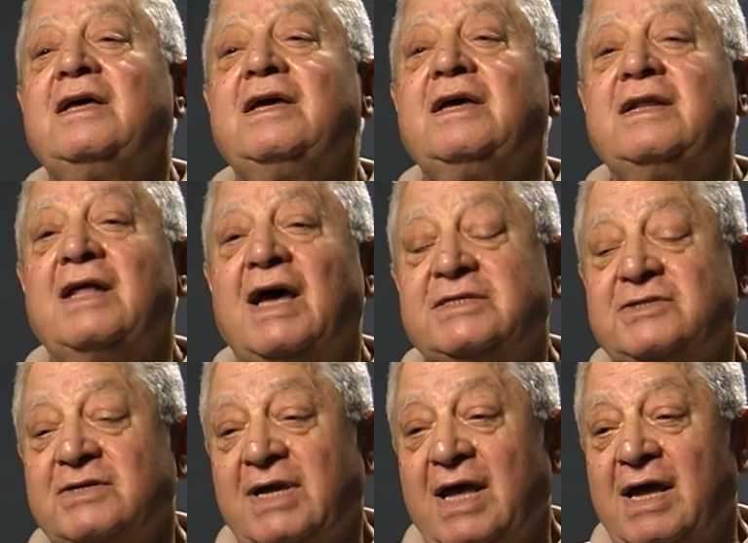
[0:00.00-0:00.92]
in
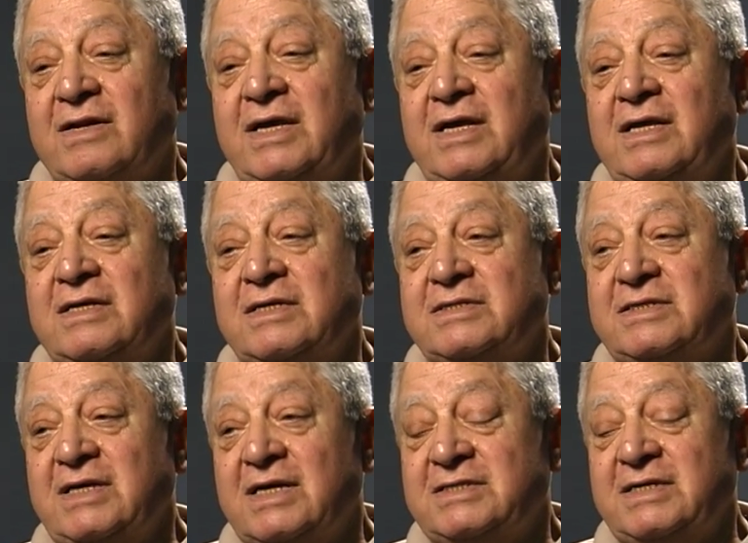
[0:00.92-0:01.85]
Nassau County, the
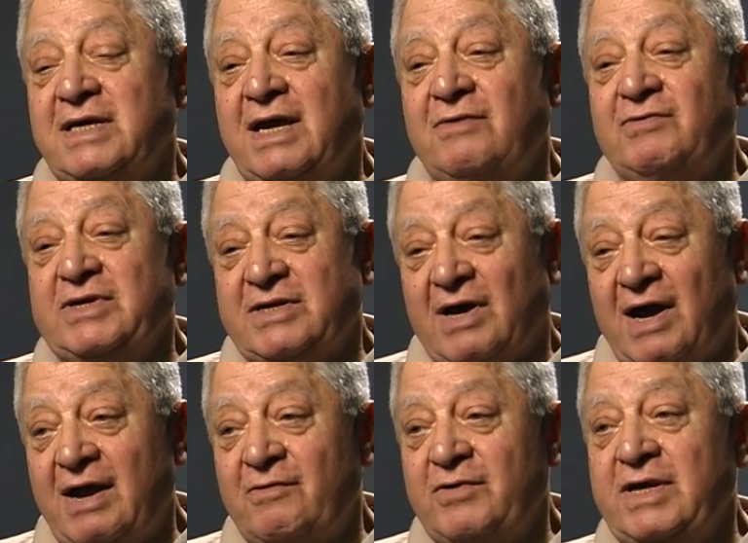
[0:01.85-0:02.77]
CSEA
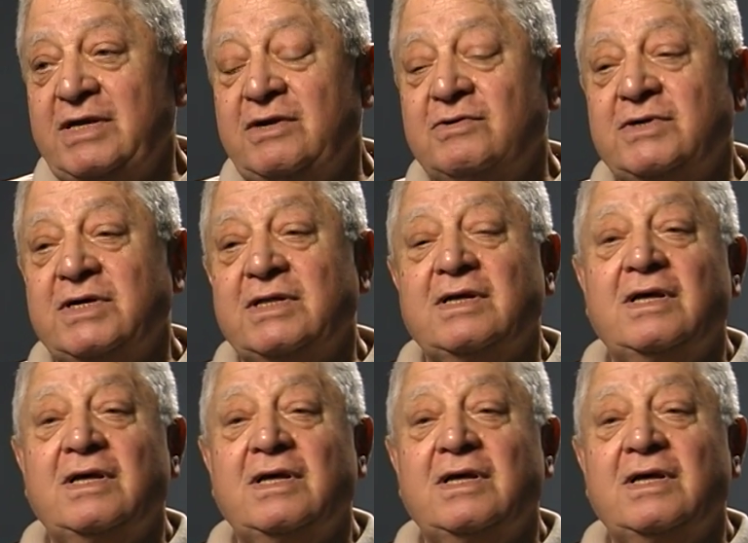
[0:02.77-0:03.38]
retiree unit.